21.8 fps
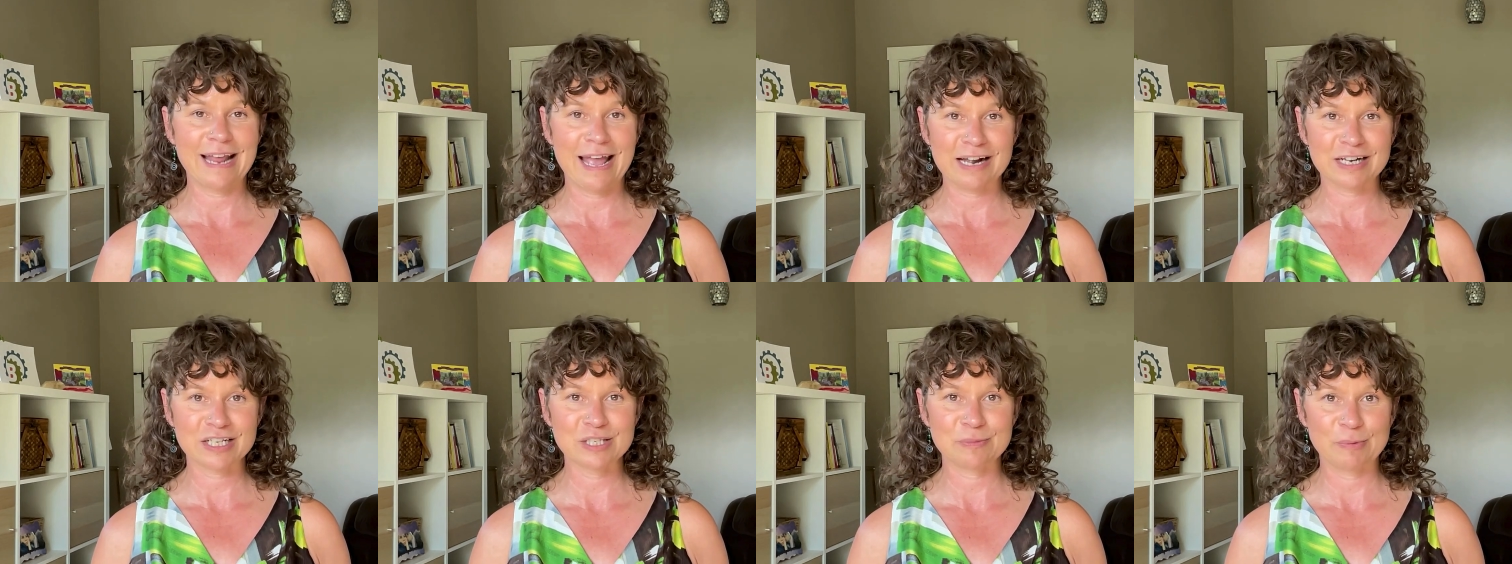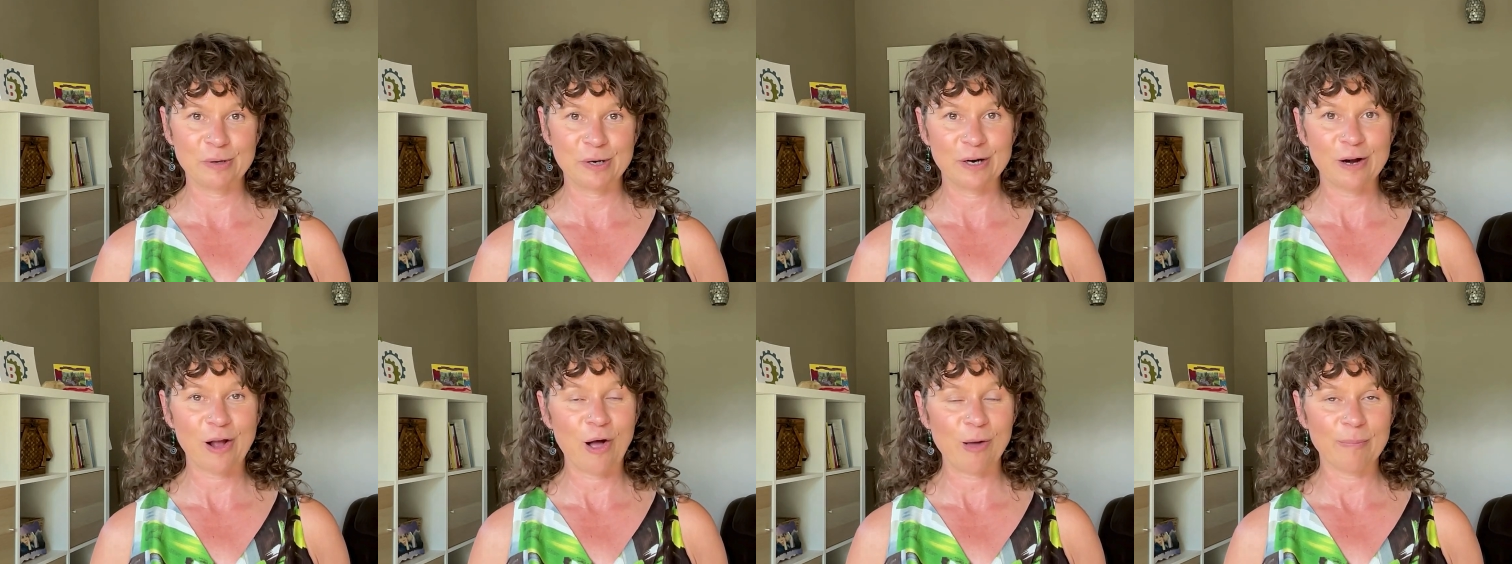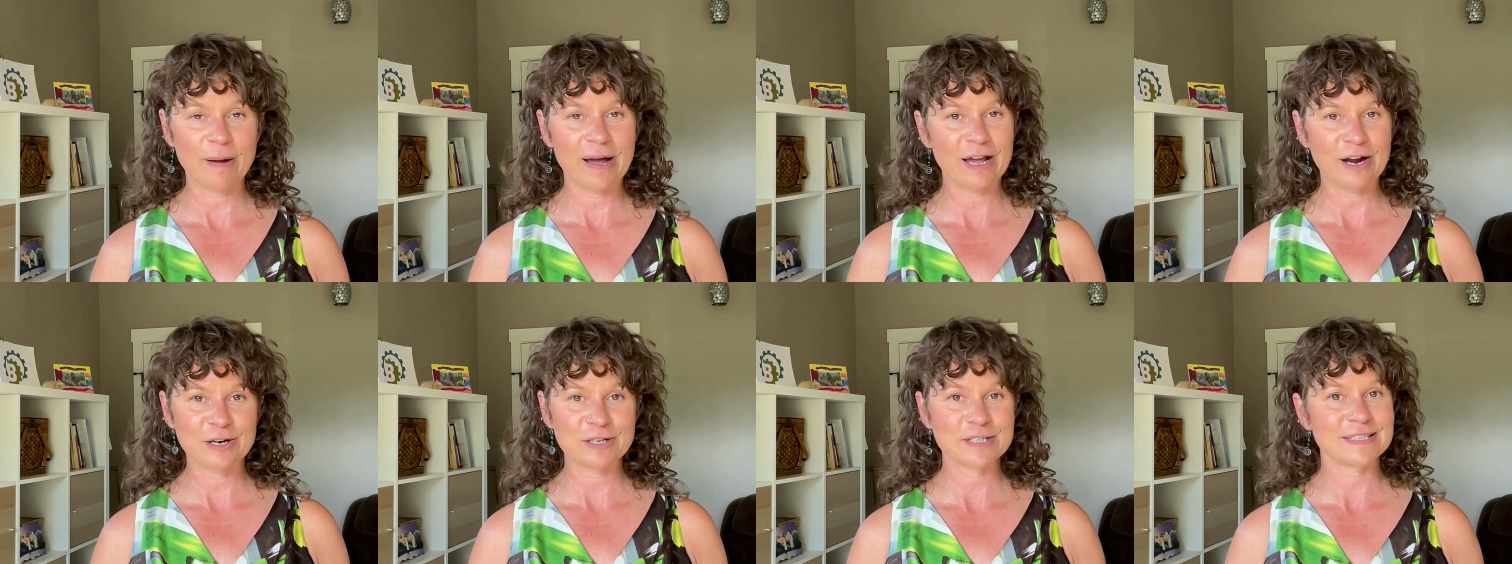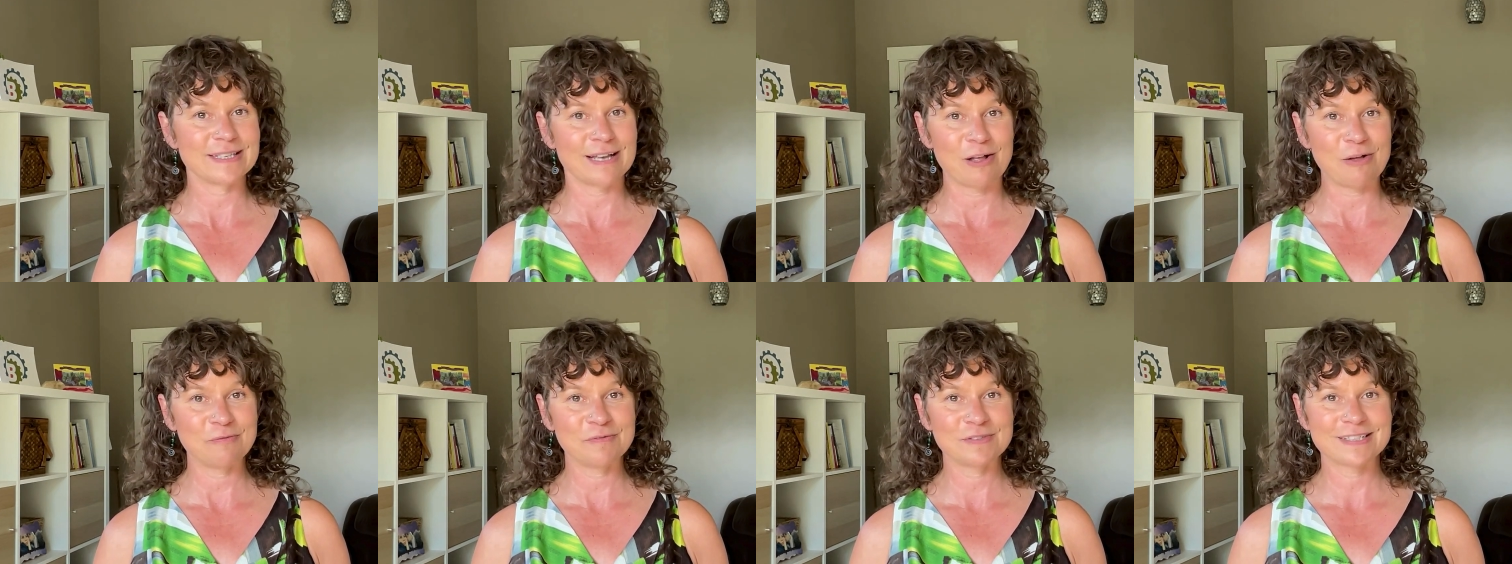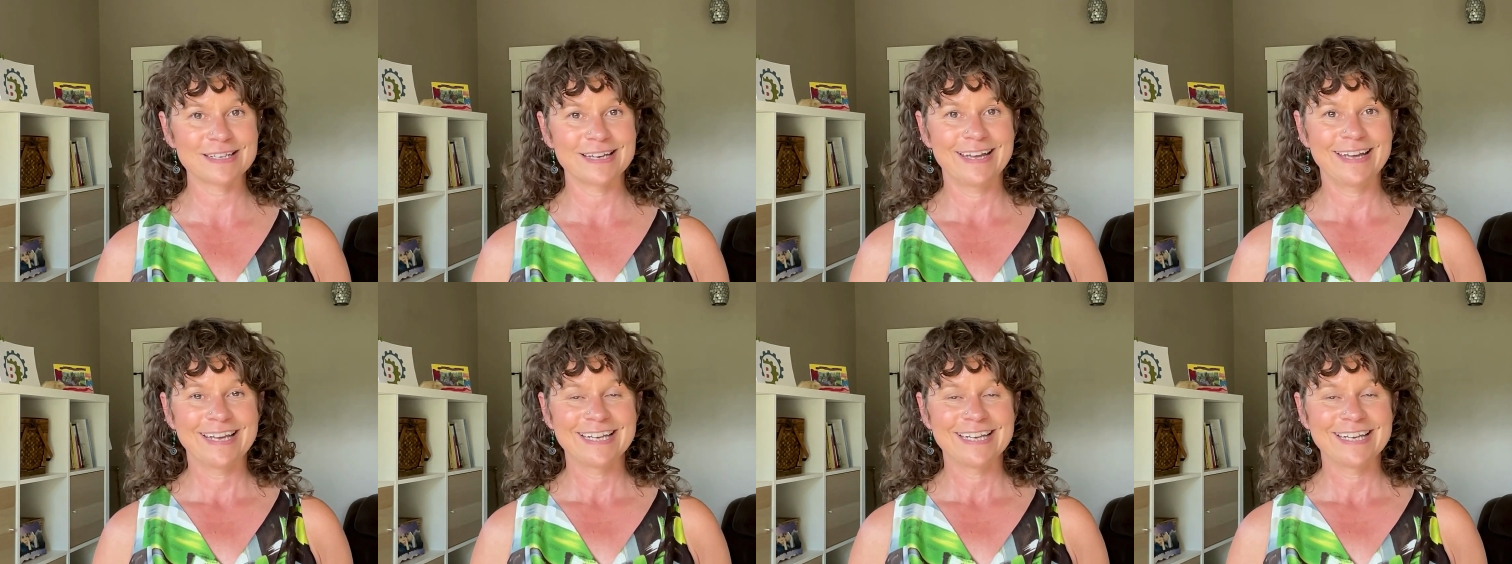expert all by ourselves.